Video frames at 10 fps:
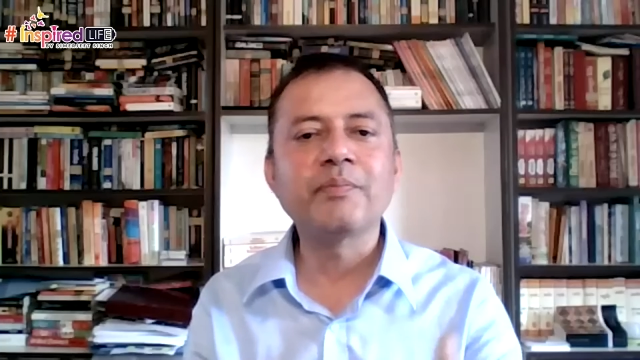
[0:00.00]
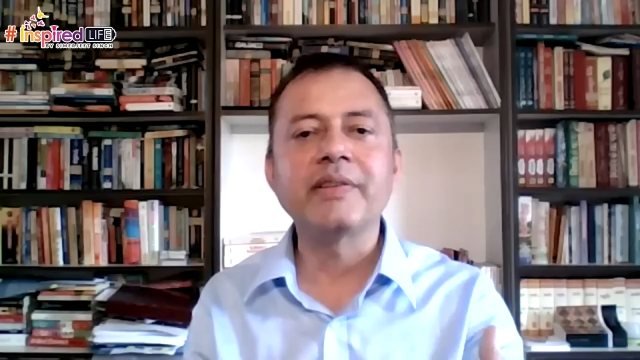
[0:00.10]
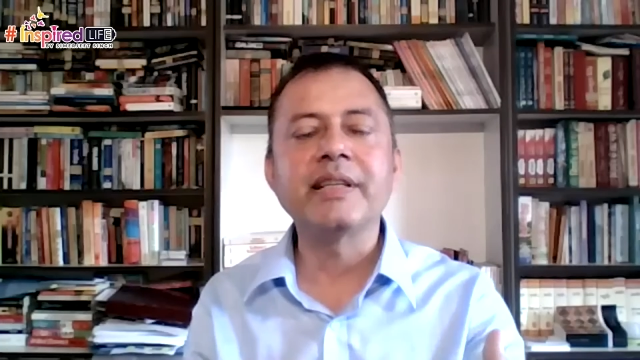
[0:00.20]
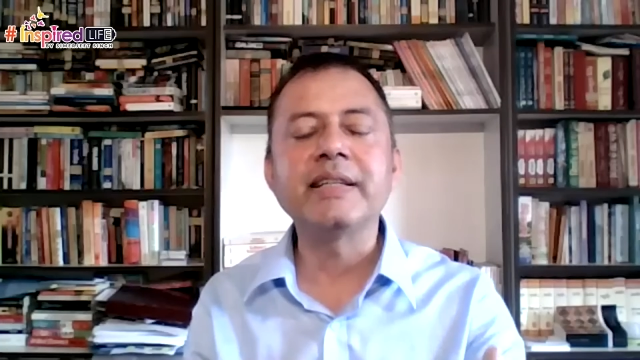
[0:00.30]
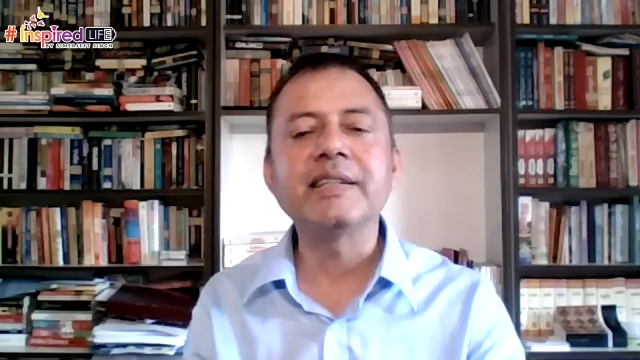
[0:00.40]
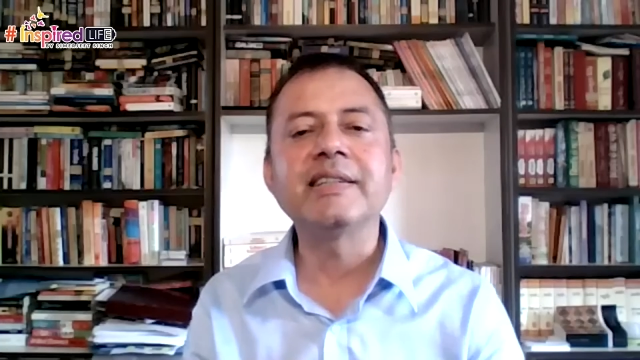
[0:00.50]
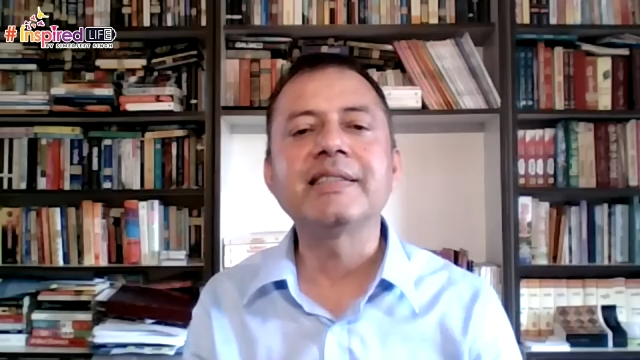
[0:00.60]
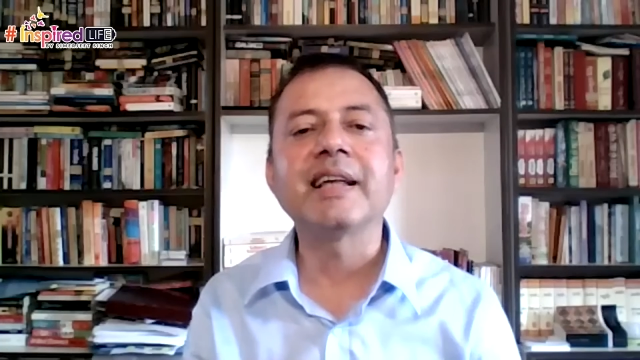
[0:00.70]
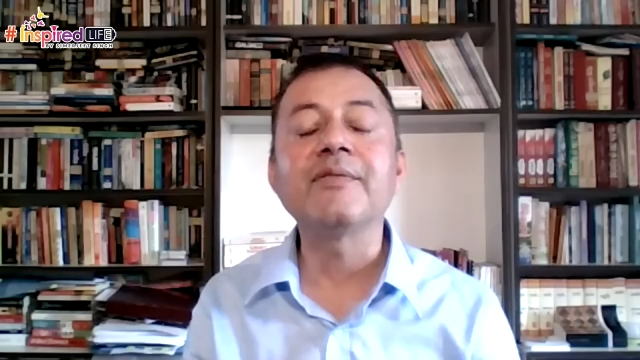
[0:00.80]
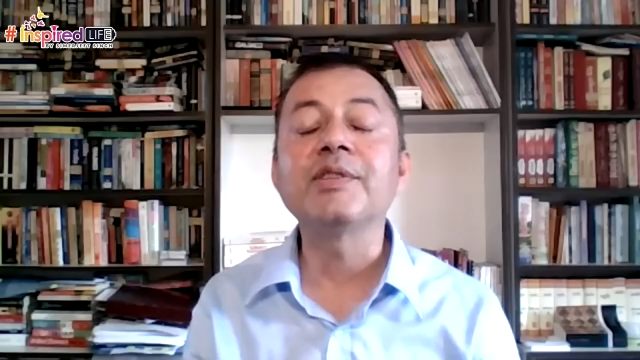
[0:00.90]
presented
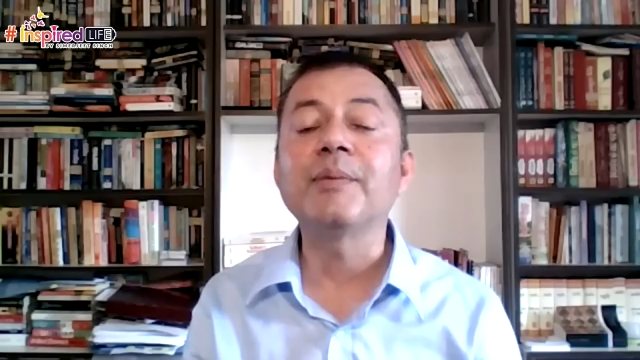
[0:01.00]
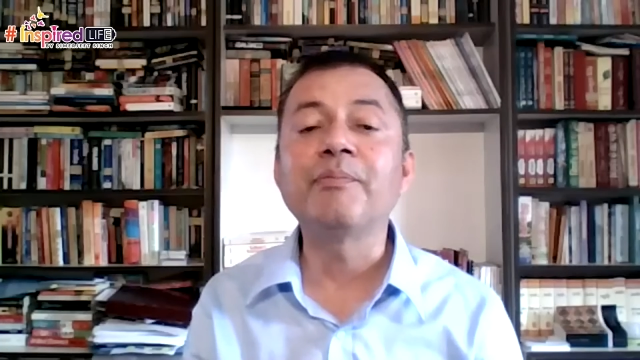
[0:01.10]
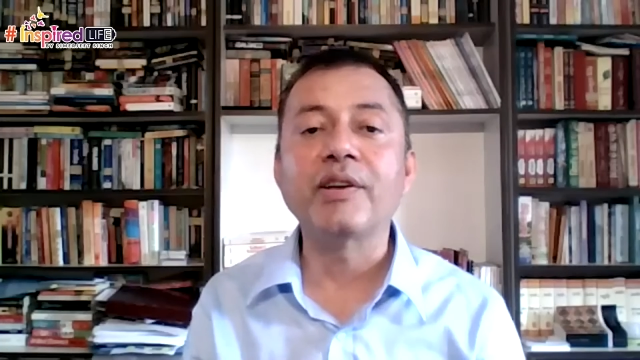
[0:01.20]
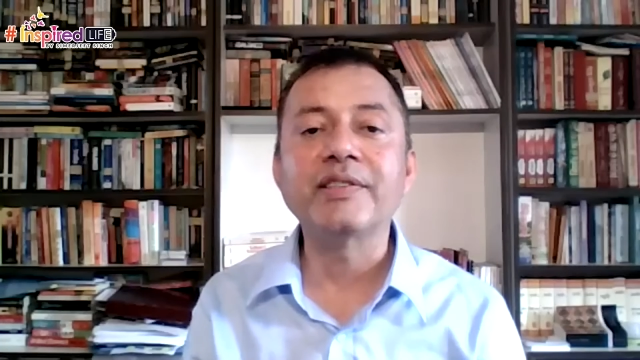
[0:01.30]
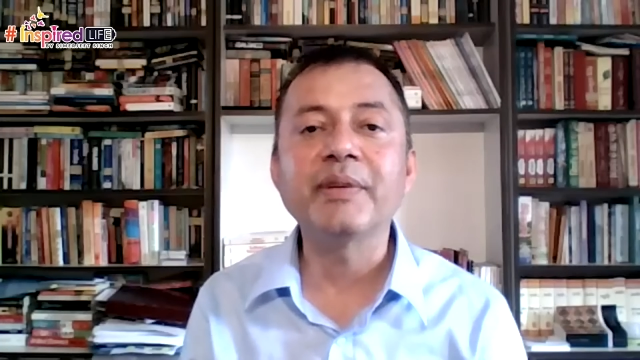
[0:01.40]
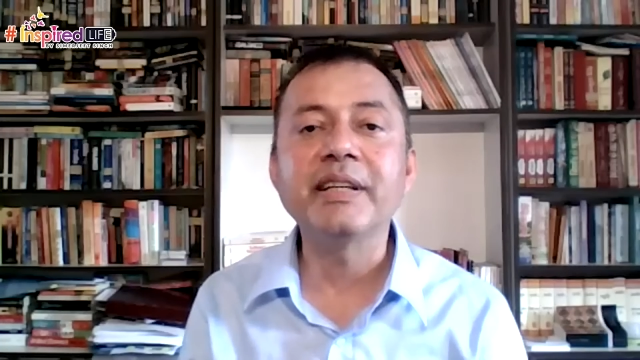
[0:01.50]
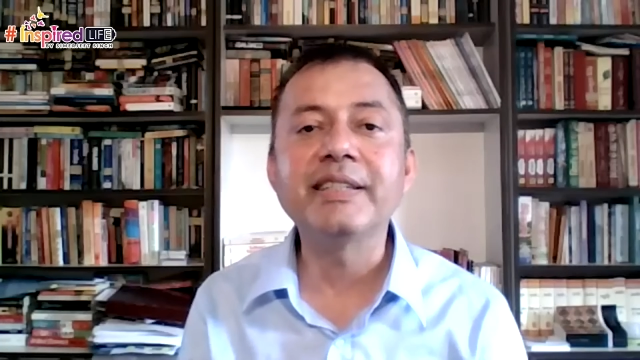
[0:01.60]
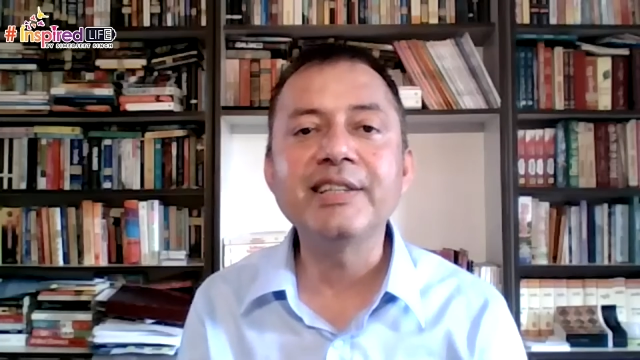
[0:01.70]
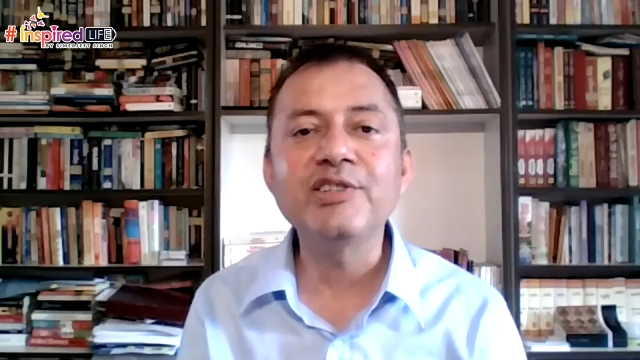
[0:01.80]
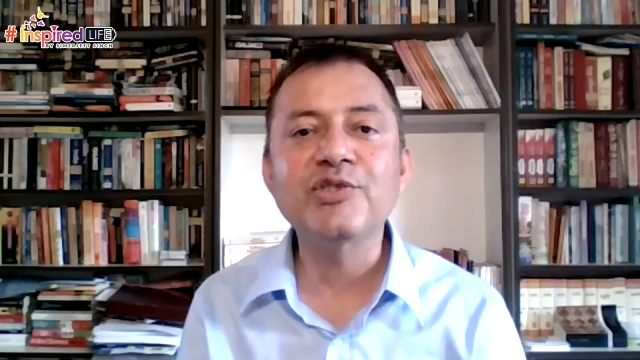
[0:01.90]
itself with the
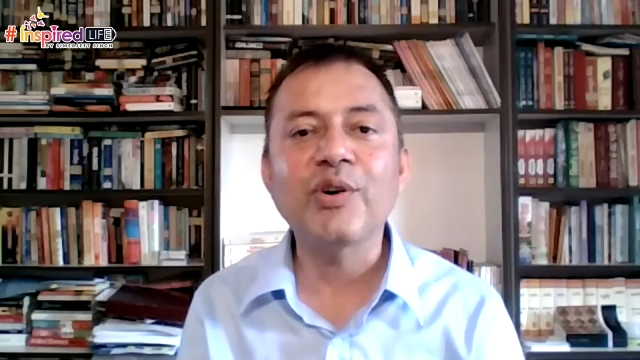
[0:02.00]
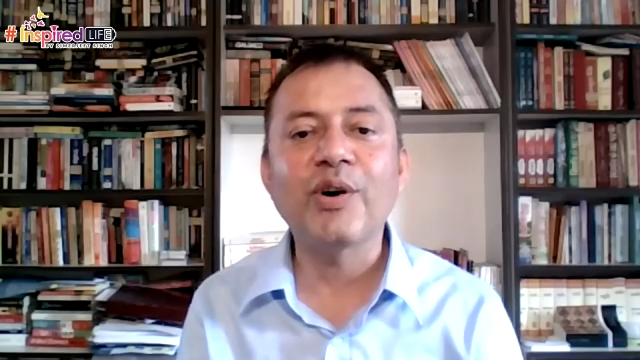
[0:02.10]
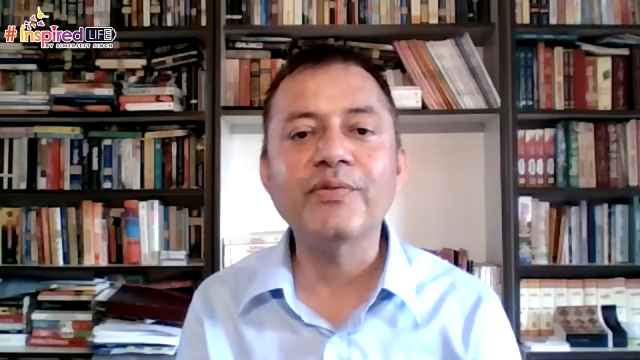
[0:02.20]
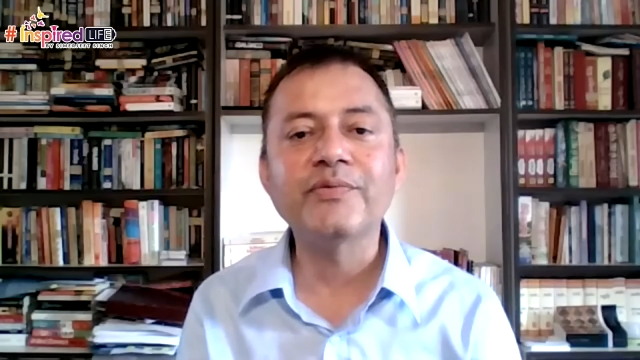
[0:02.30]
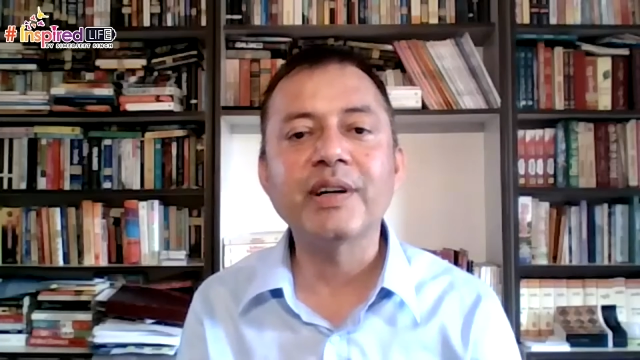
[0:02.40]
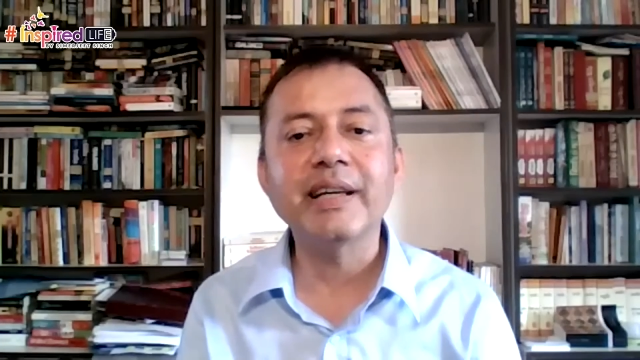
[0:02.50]
possibilities of